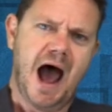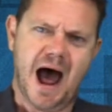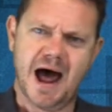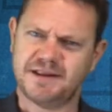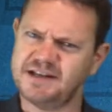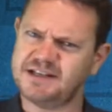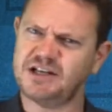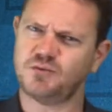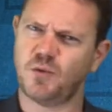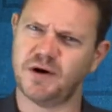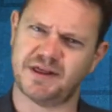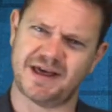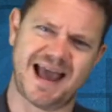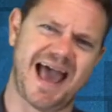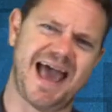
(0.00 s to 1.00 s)
And this is one
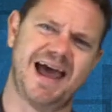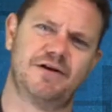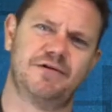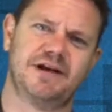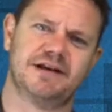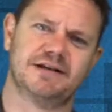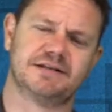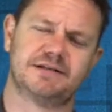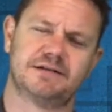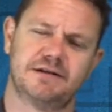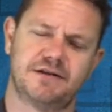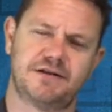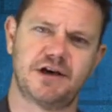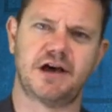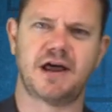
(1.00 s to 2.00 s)
of the areas
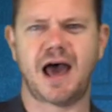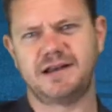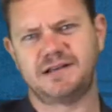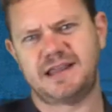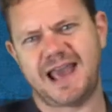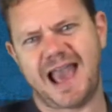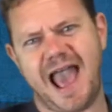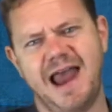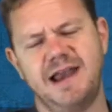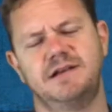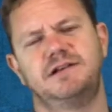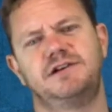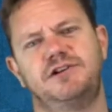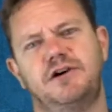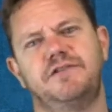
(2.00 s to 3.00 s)
that at the
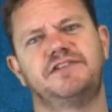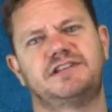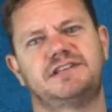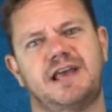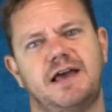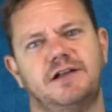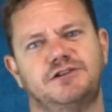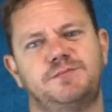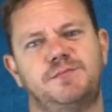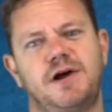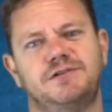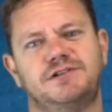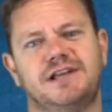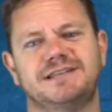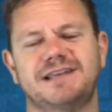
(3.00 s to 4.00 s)
end of a sales
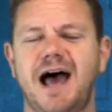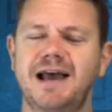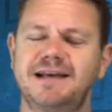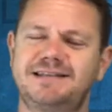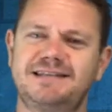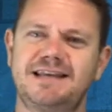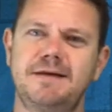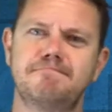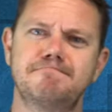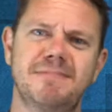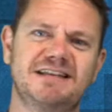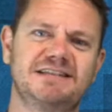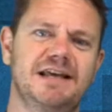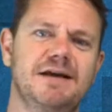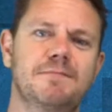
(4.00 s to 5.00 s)
process I see
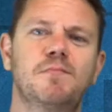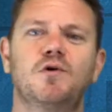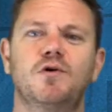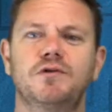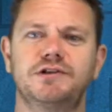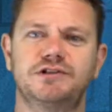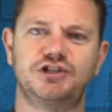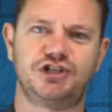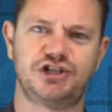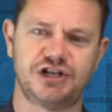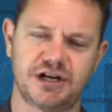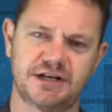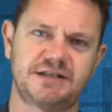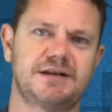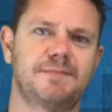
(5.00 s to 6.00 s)
missing more than
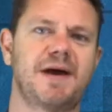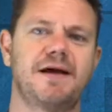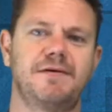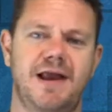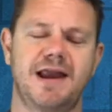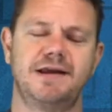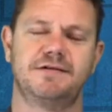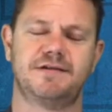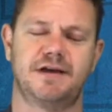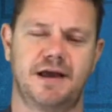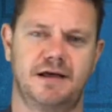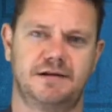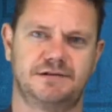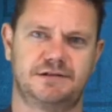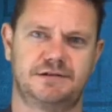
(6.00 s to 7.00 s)
just about anything
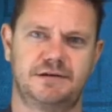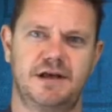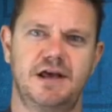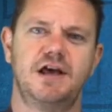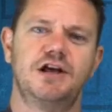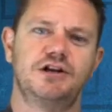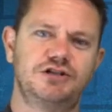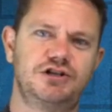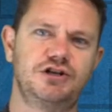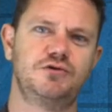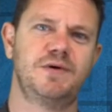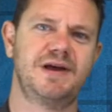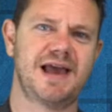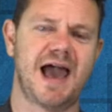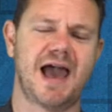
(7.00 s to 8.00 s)
else. Do
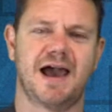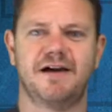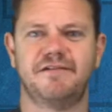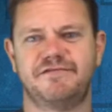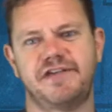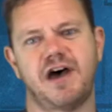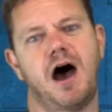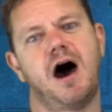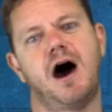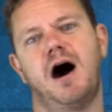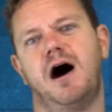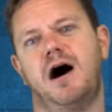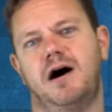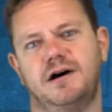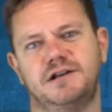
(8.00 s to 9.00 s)
we have the
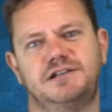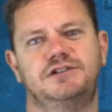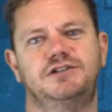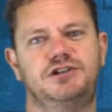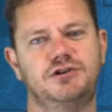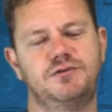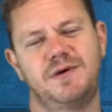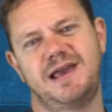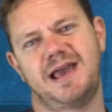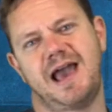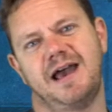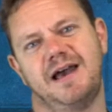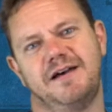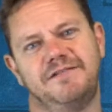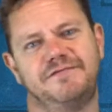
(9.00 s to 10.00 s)
heart? Do we
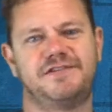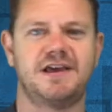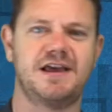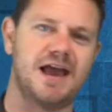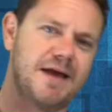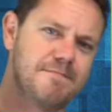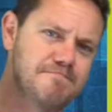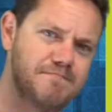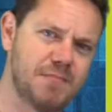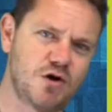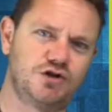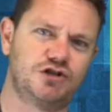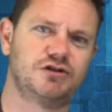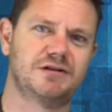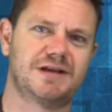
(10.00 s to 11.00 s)
have the
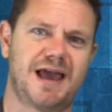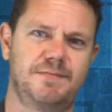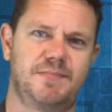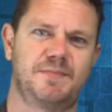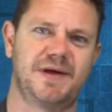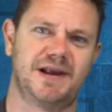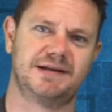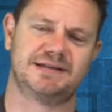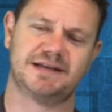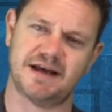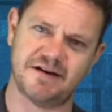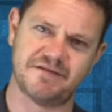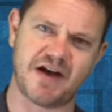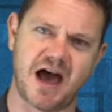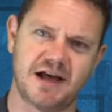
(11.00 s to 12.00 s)
emotional capability
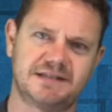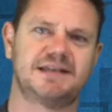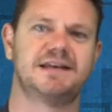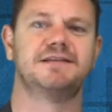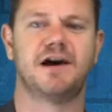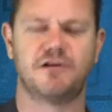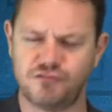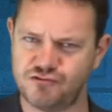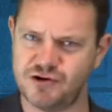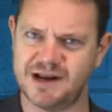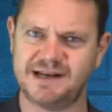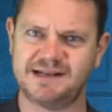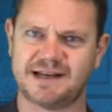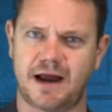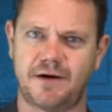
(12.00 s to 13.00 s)
of asking that
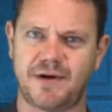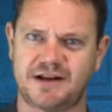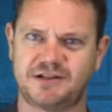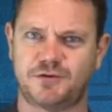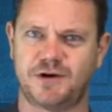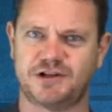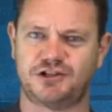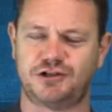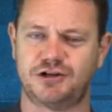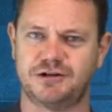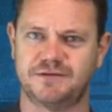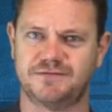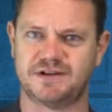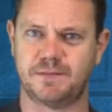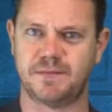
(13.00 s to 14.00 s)
really direct question
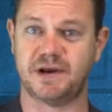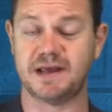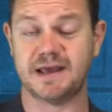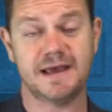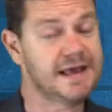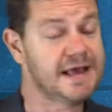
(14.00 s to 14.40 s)
of somebody?